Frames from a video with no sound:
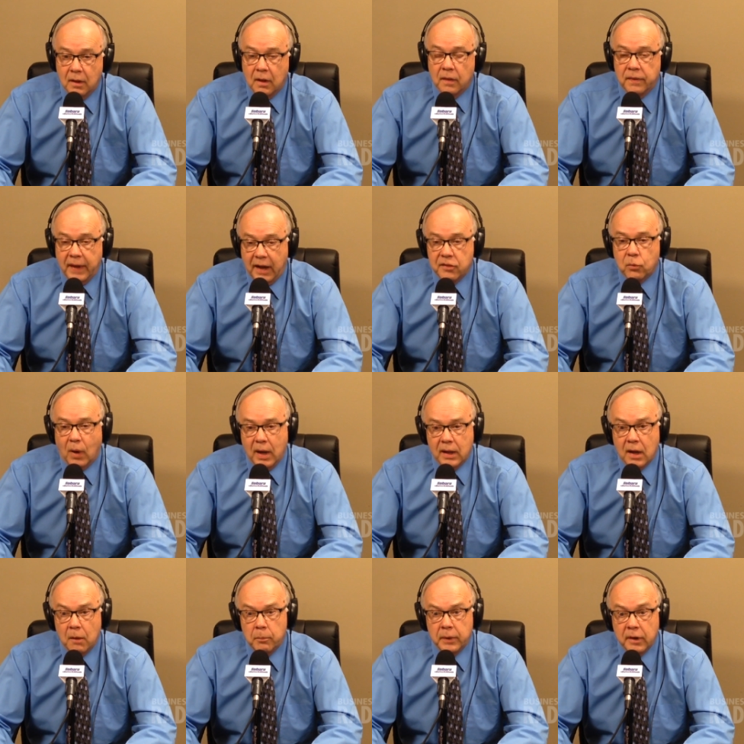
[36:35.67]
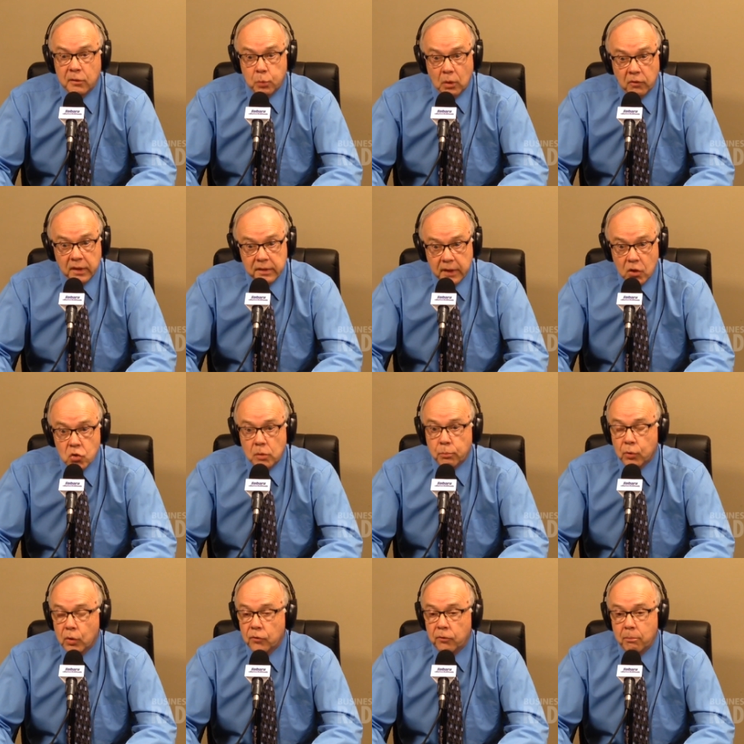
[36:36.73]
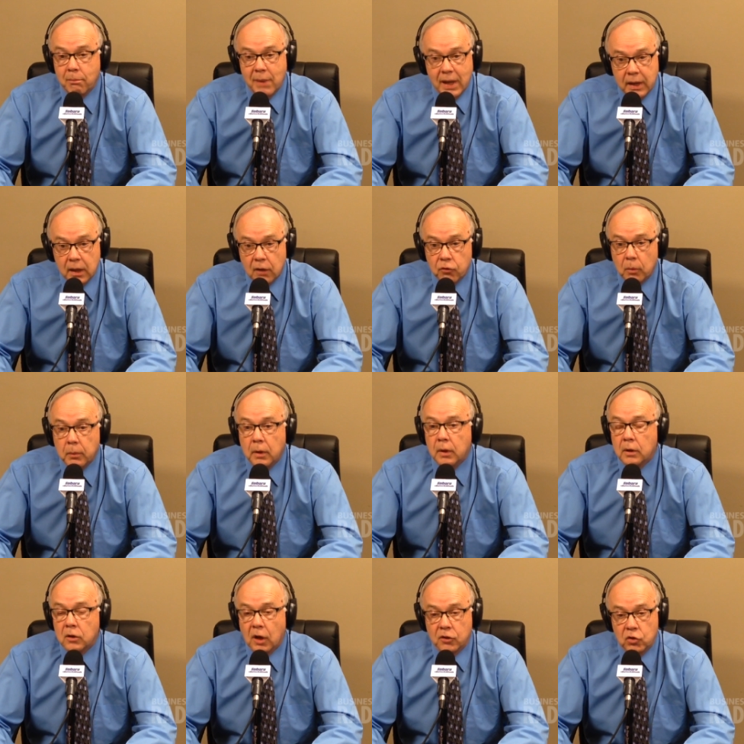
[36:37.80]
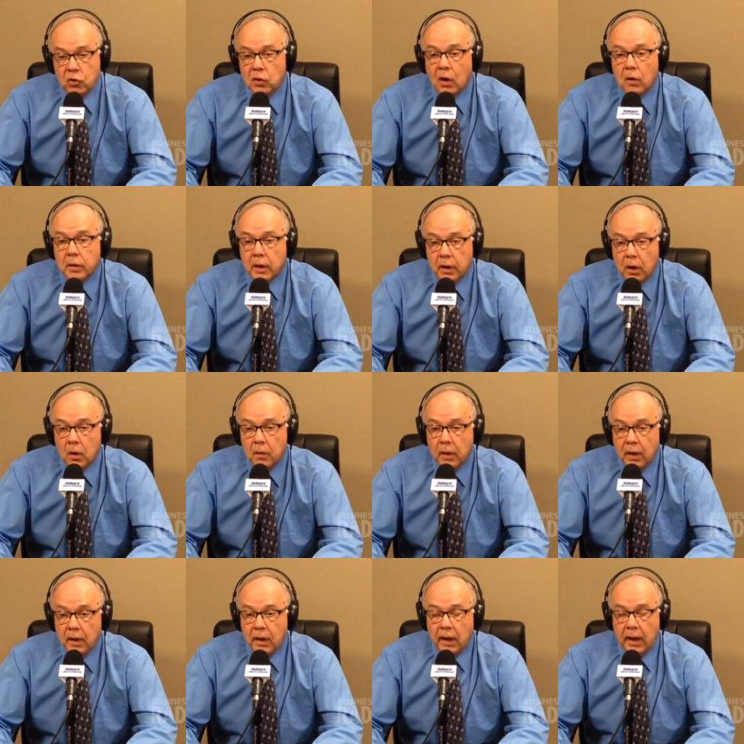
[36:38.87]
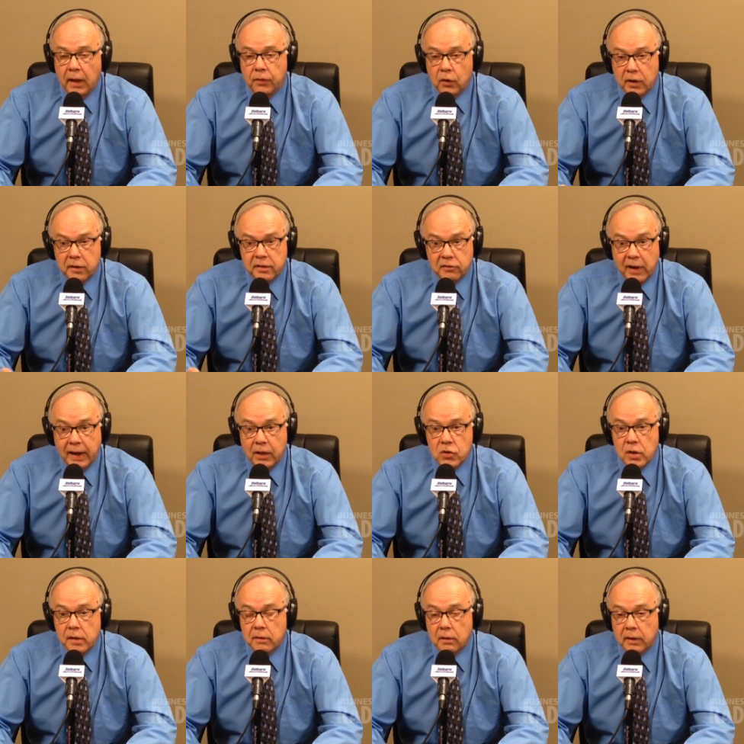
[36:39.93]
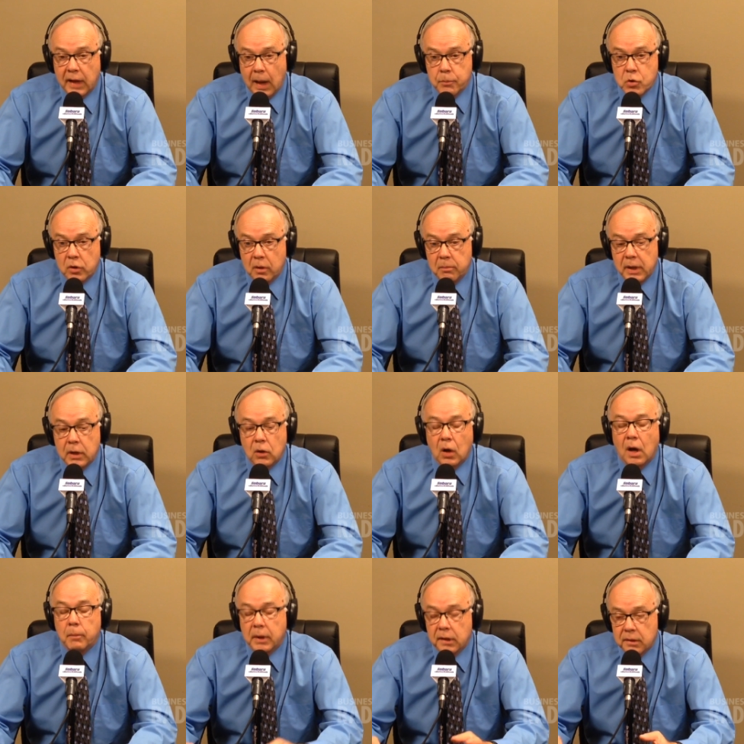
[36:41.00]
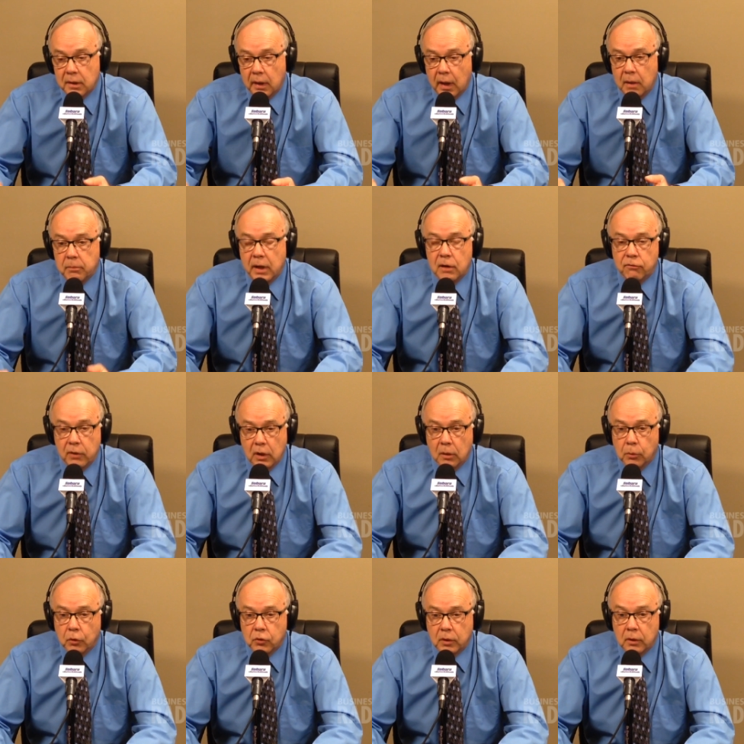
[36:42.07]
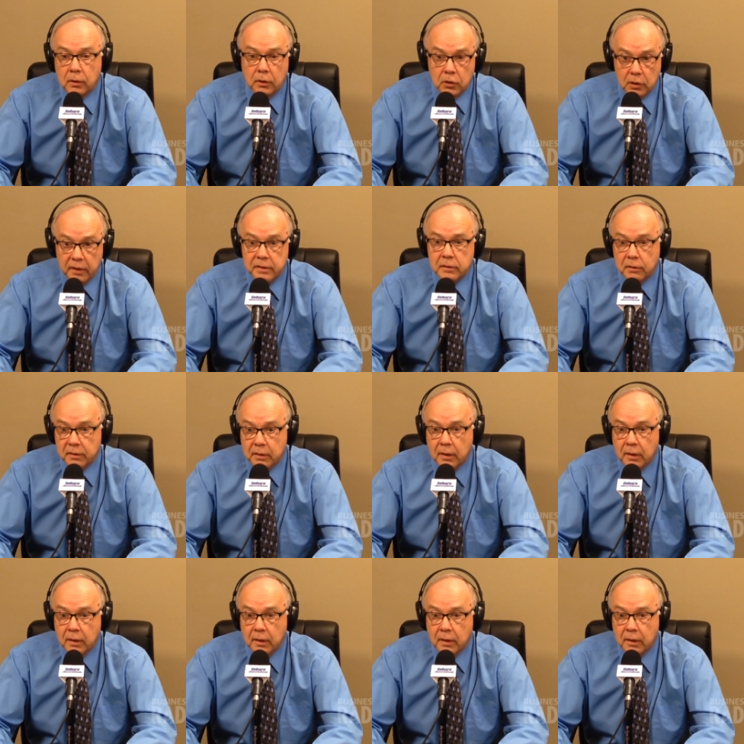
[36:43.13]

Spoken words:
That's why companies were recession-proof, many of them not too long ago, and their strategies are captured in Meconomics and made available to your listeners.